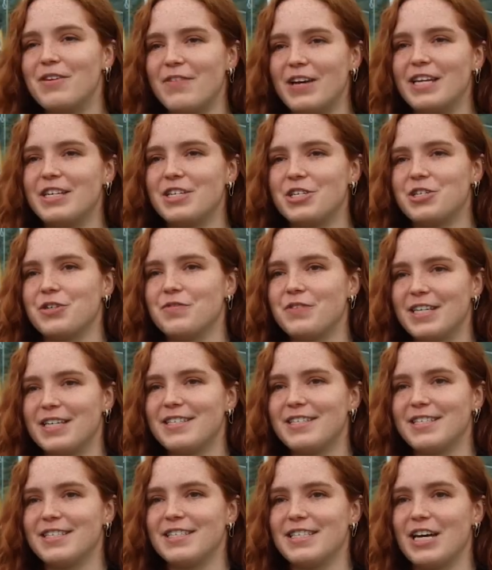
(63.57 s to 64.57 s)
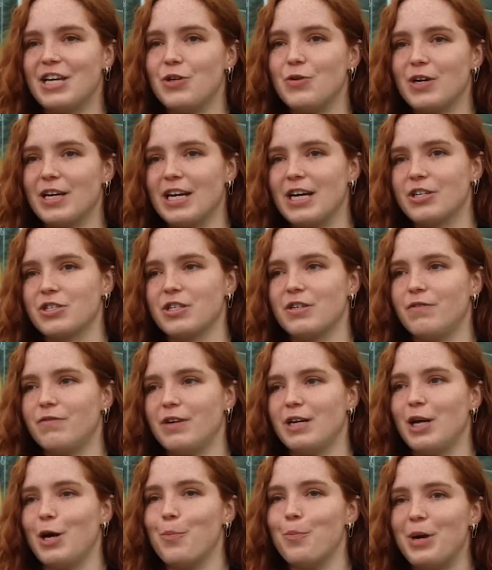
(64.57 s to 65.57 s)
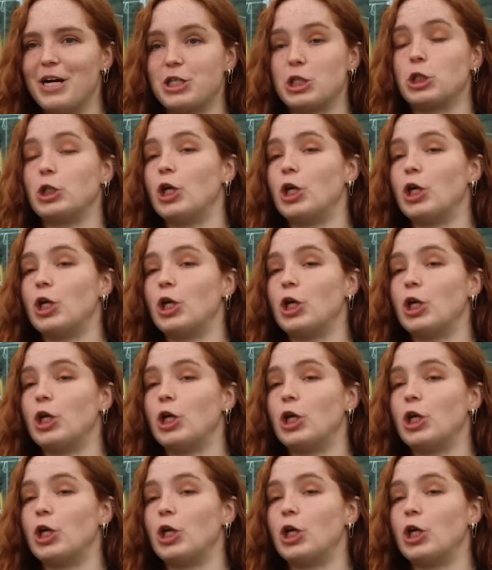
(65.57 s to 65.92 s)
advantage of this is that you can actually fit a much